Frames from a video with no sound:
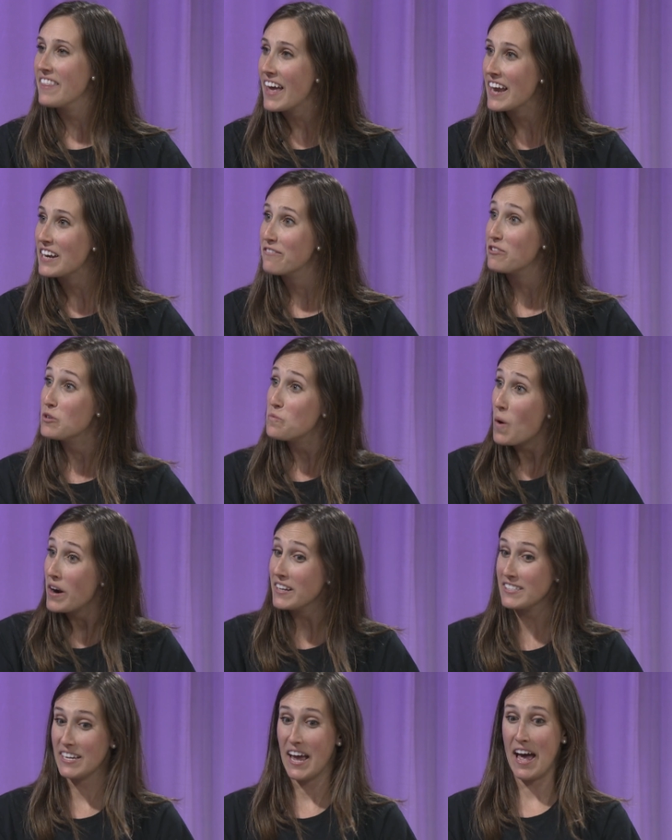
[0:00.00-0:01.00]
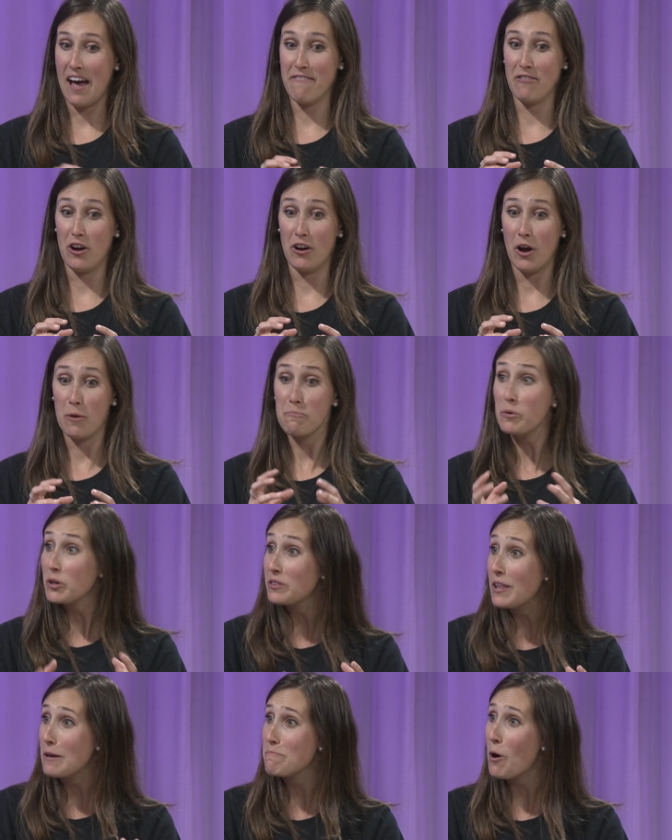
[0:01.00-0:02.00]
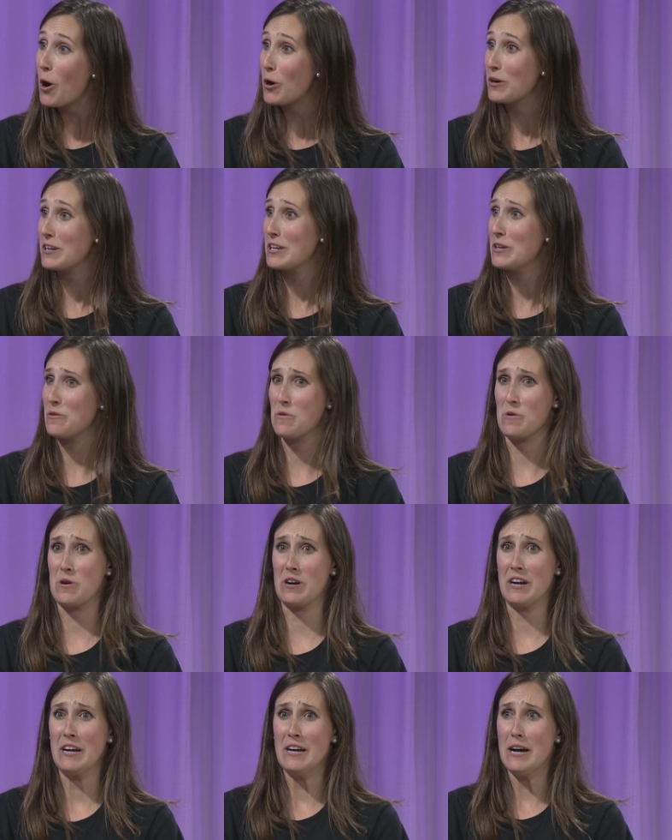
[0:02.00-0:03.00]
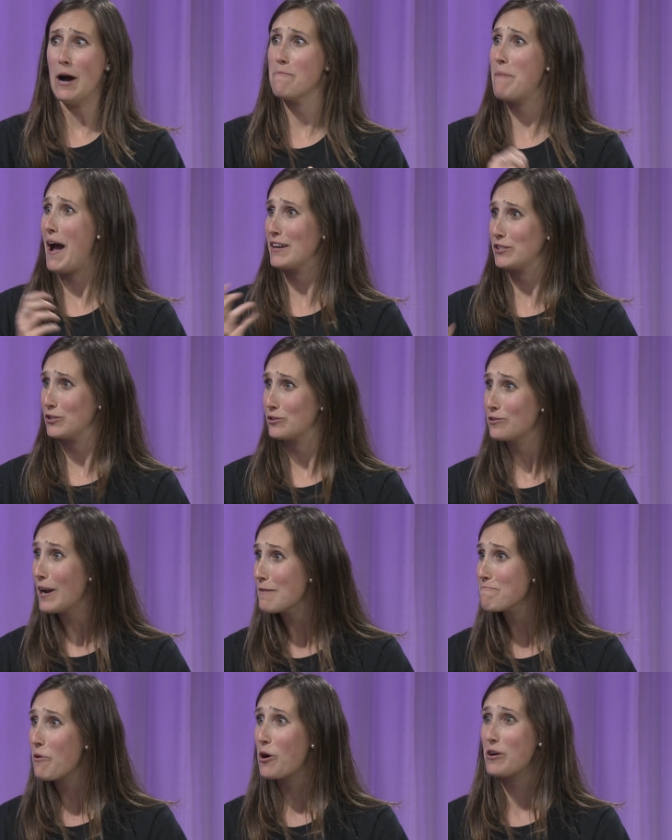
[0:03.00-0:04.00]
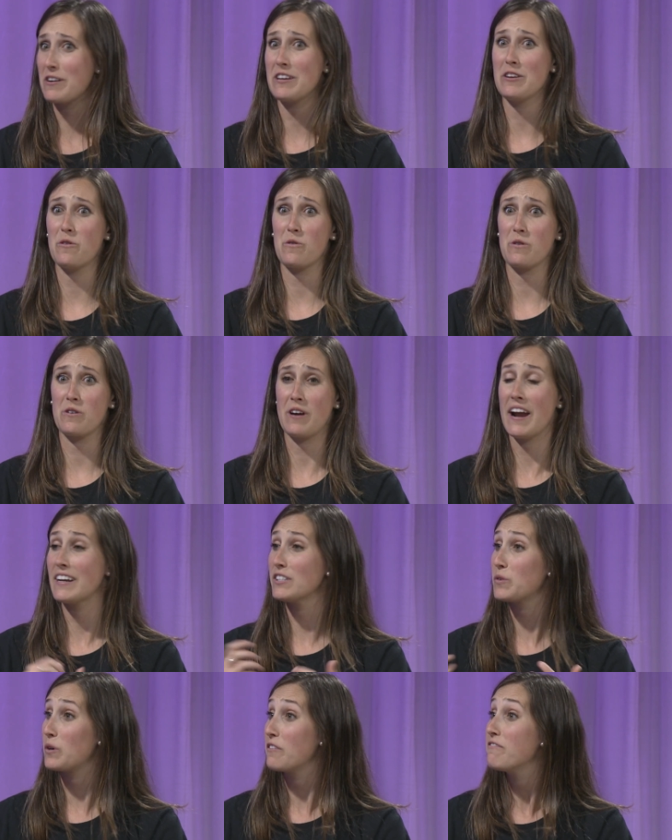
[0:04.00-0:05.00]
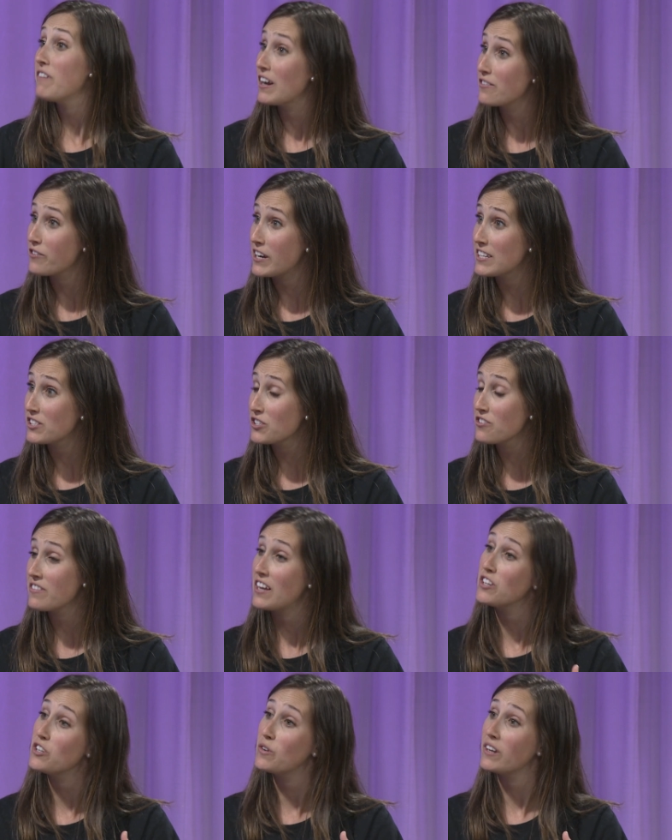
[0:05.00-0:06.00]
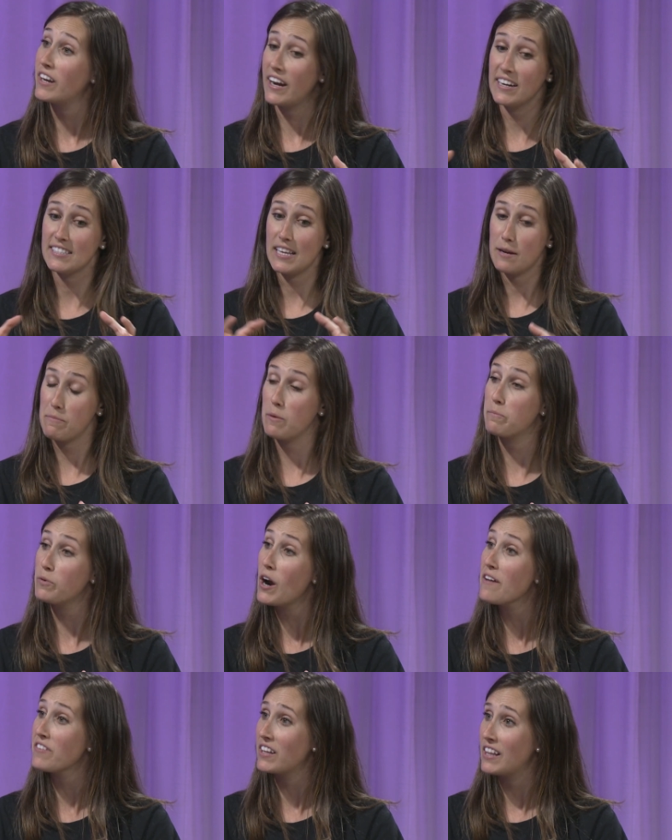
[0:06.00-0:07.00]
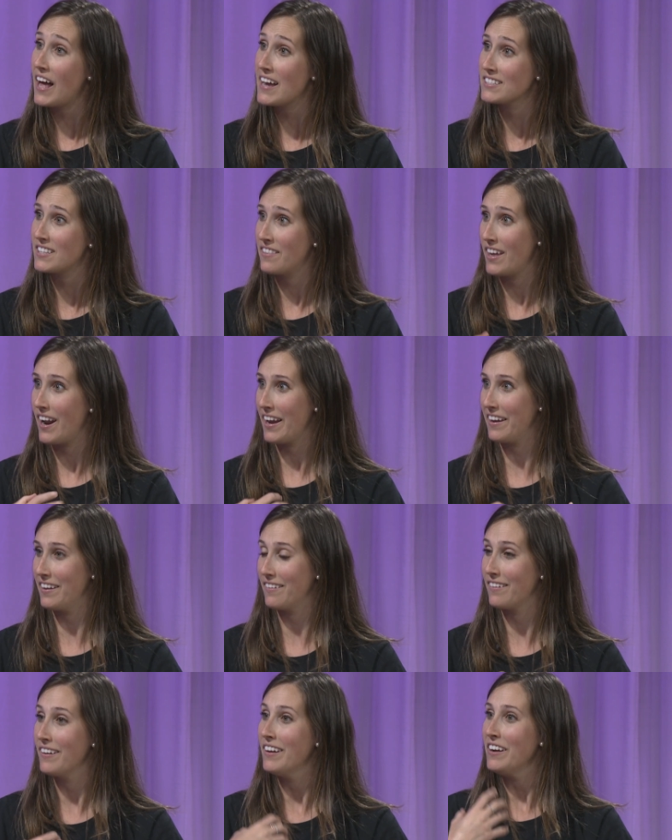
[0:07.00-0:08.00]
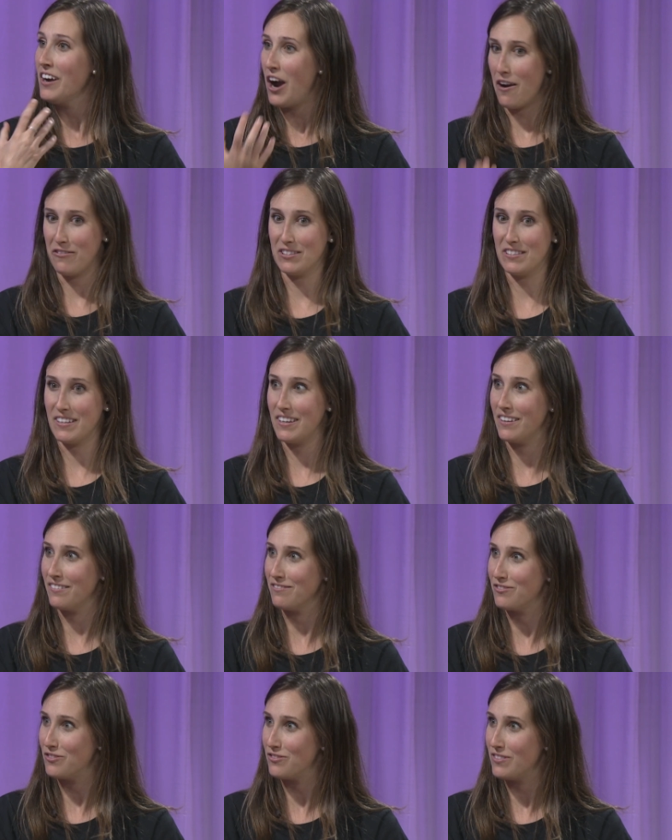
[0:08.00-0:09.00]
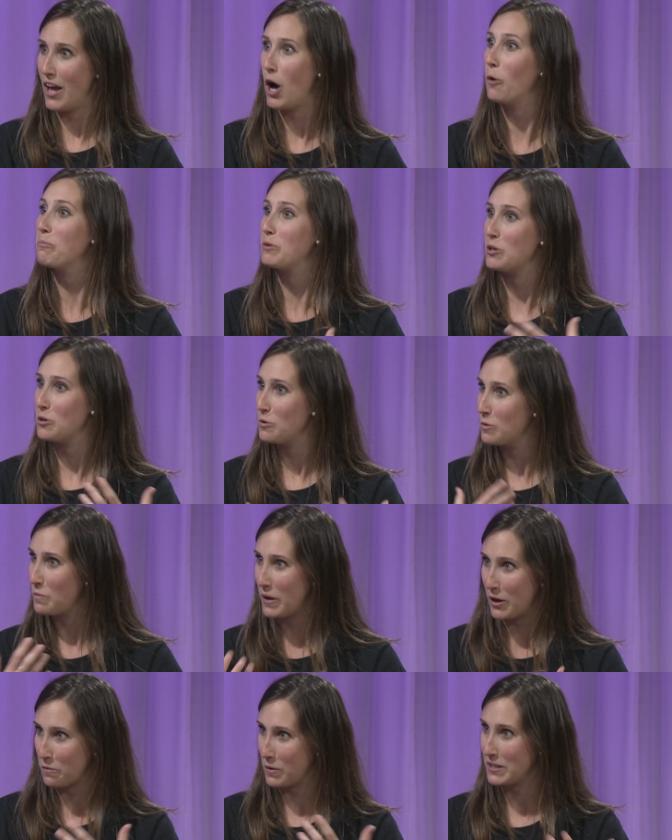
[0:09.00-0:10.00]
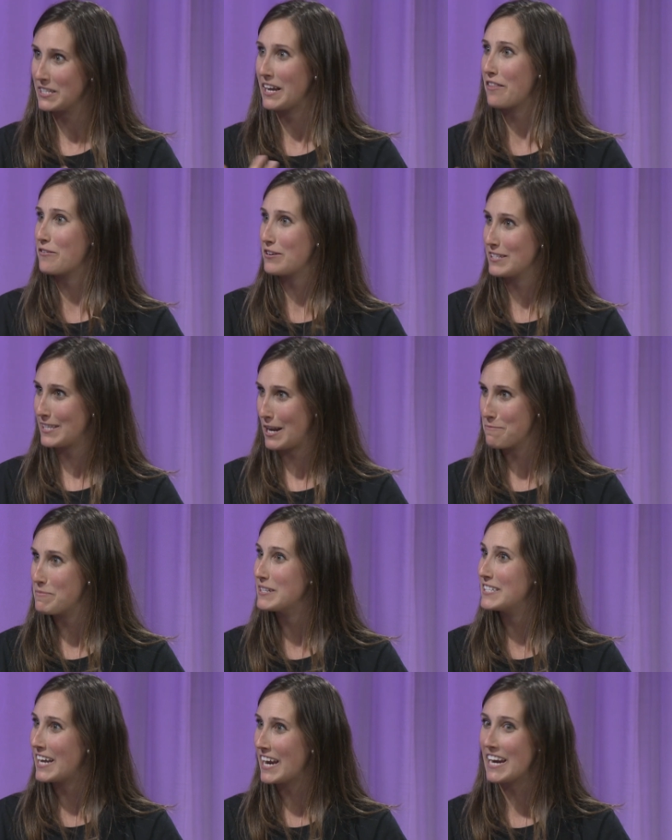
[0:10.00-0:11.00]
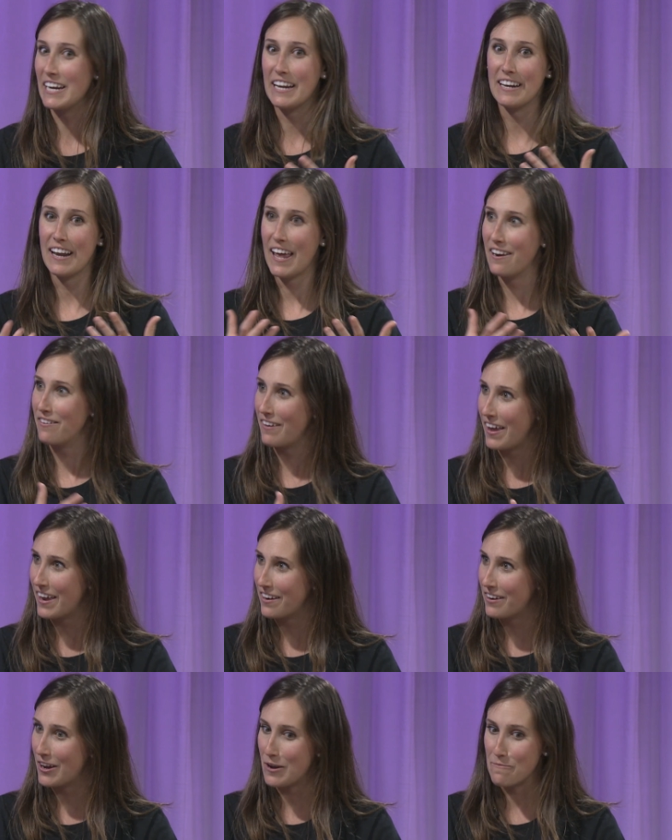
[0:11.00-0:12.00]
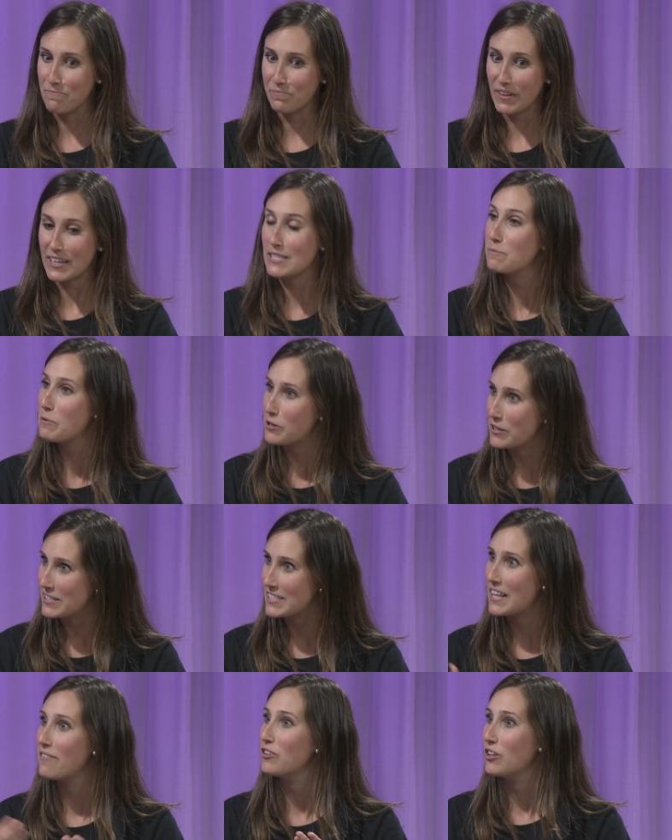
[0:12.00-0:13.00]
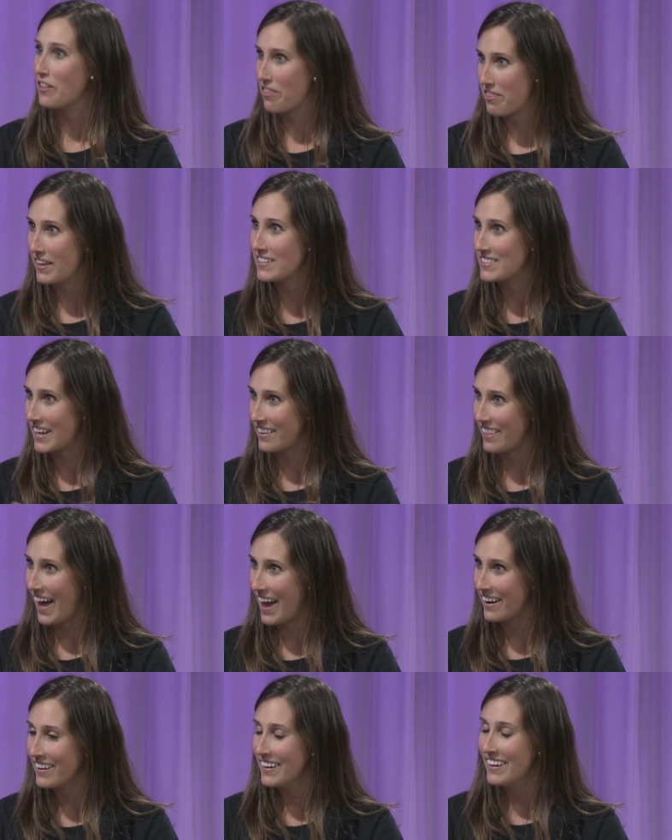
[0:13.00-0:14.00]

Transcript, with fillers: then if you wanted to have a, a birthday party or a bachelorette party or any sort of fundraiser, then you can kind of set up a private class, and then I can obviously help you and we can work together to set up a date and, and, and um, experience level and things like that.